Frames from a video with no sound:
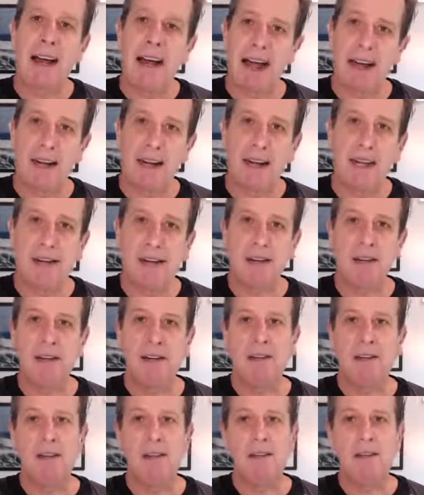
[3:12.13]

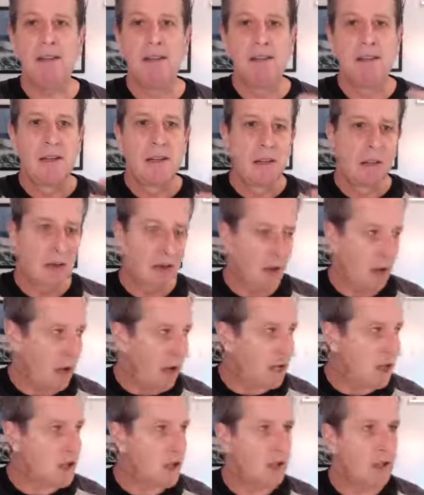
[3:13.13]
analytical,
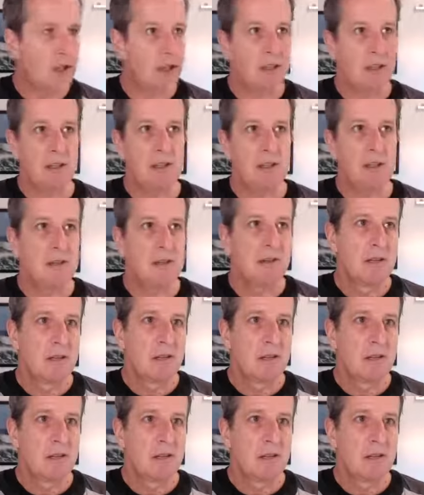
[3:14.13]
logical,